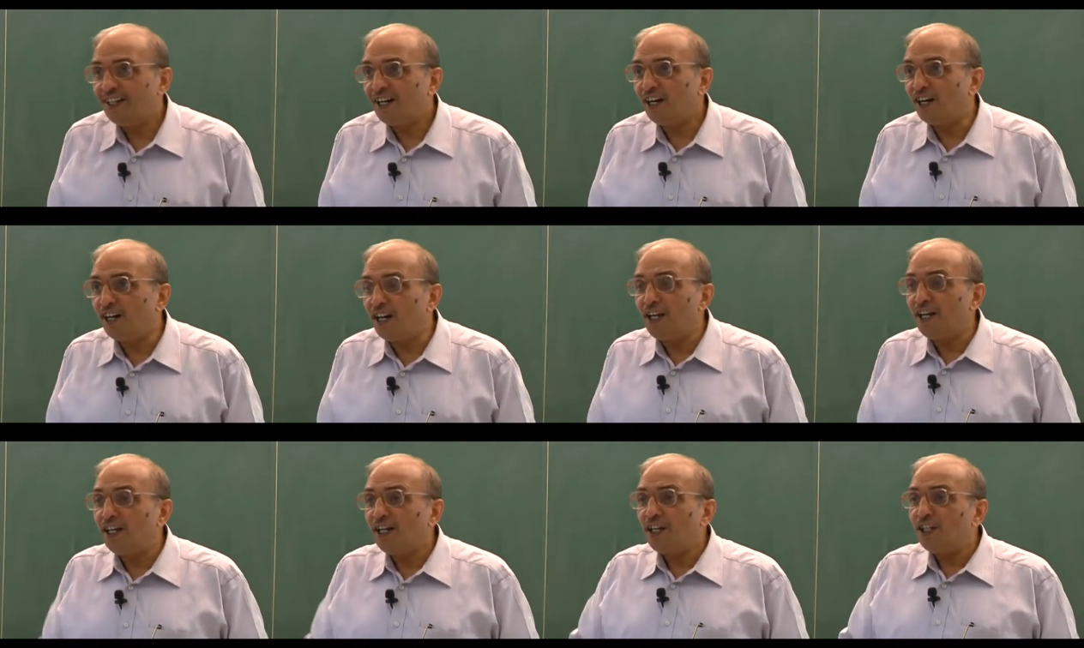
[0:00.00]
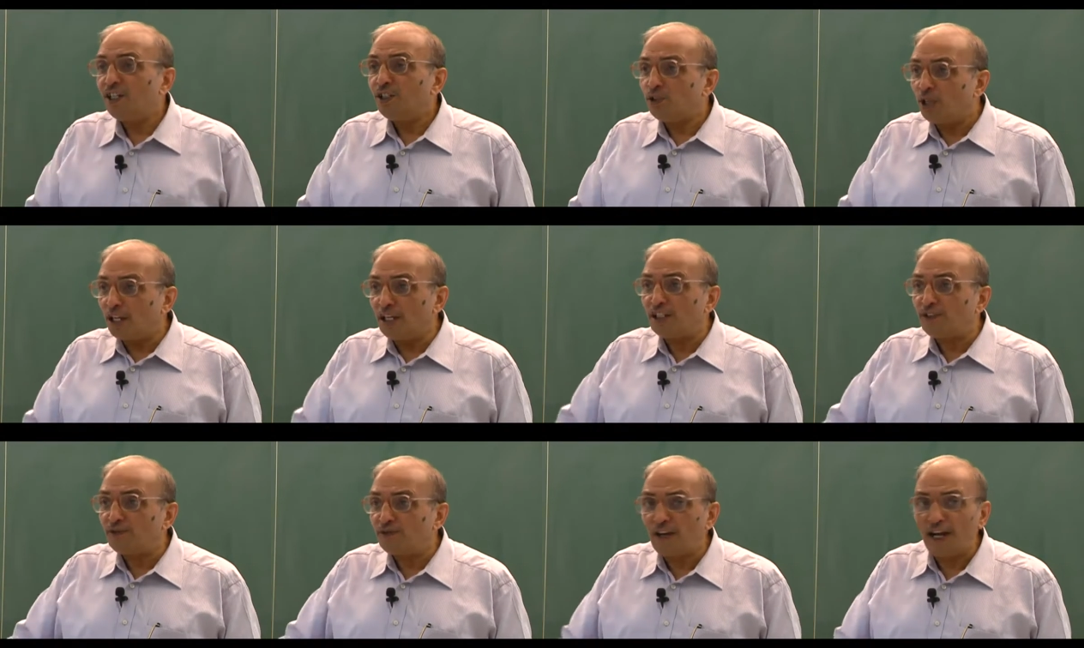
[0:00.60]
All right? You are
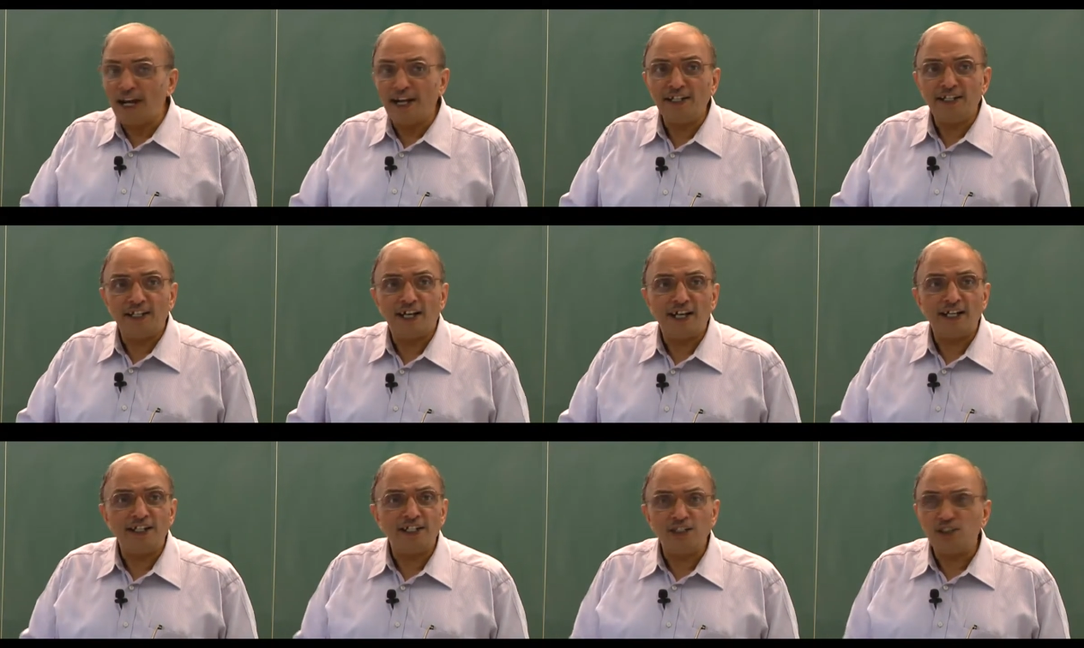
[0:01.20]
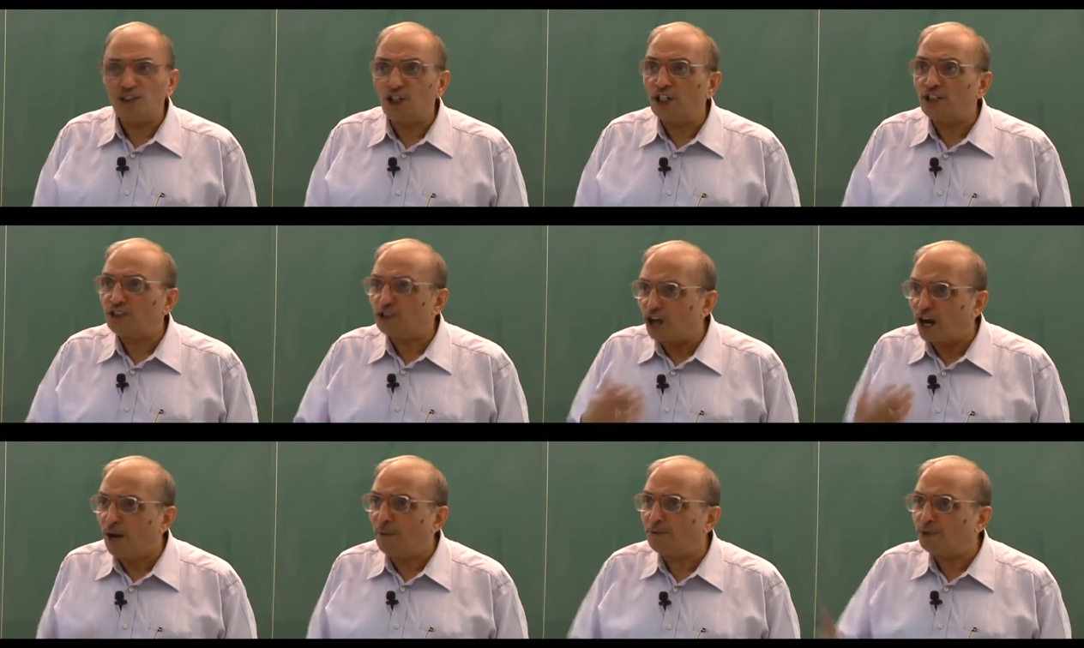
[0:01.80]
his friend, yeah. It's your
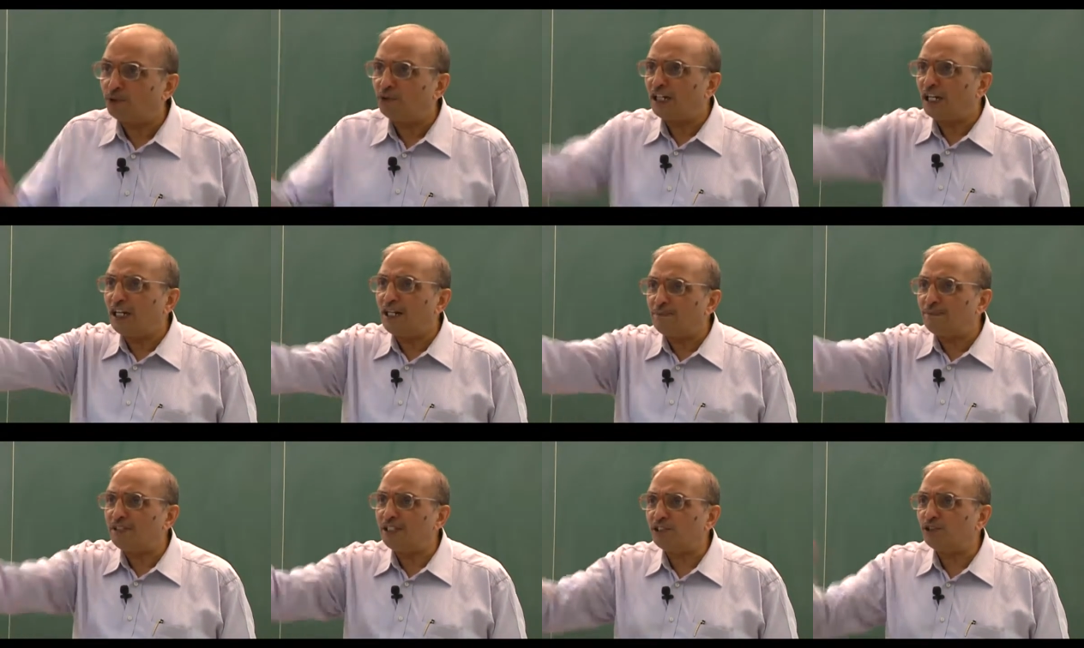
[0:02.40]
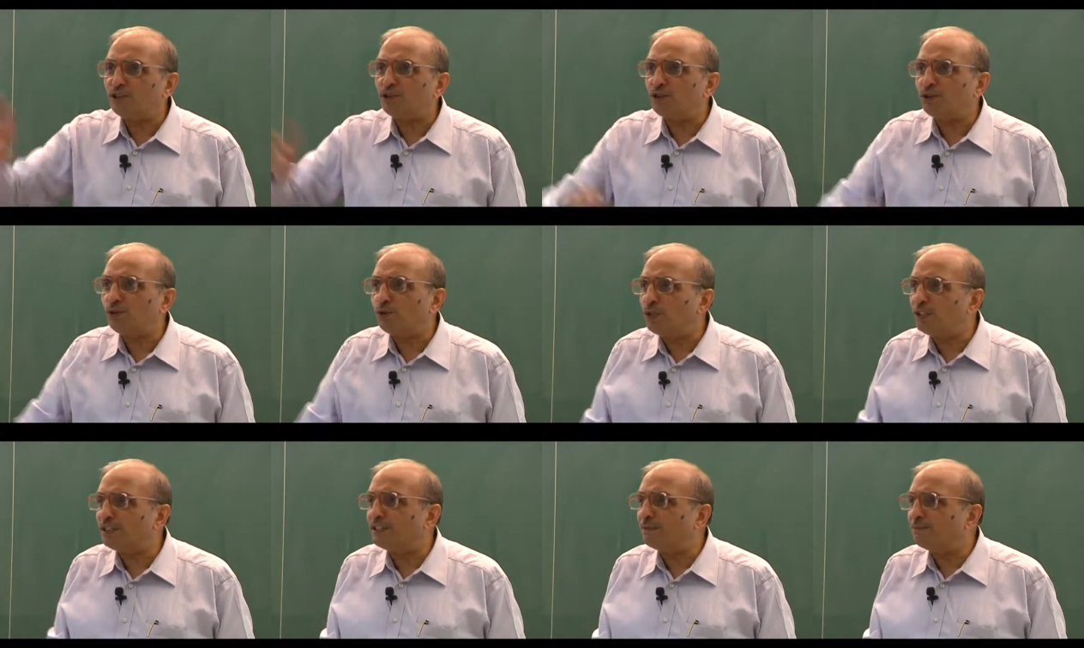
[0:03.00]
job to tell him he is
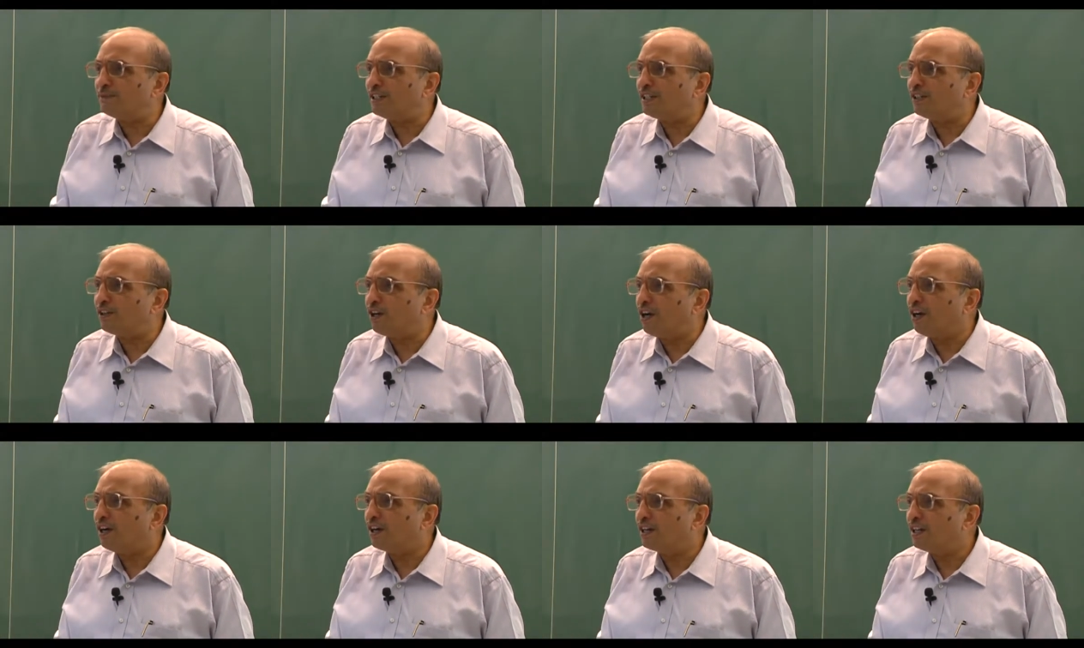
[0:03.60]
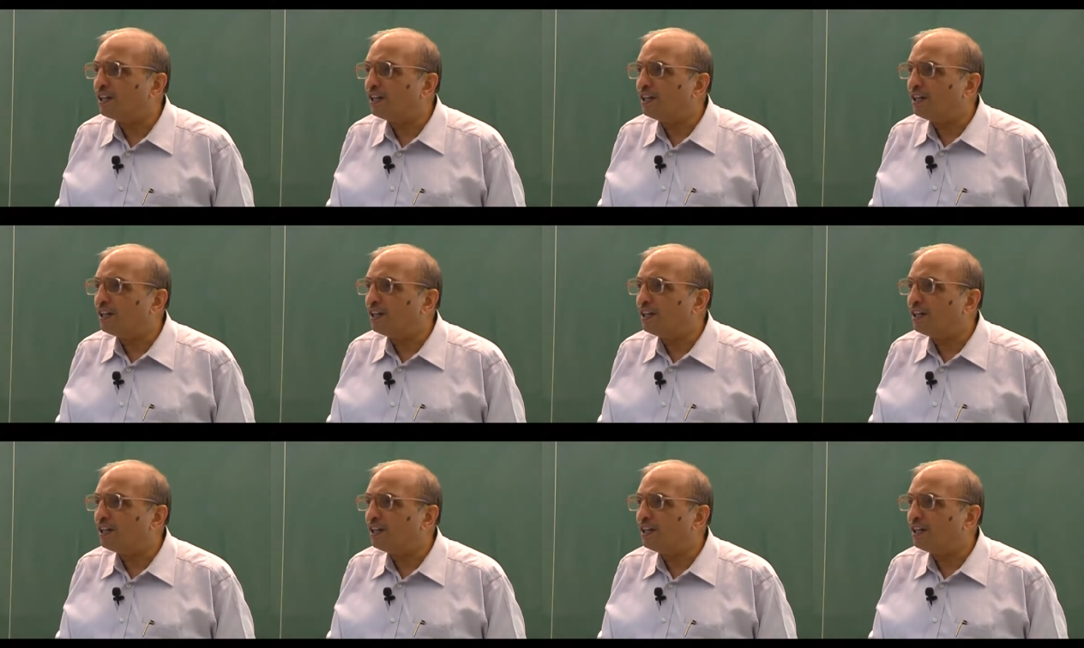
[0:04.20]
doing something wrong.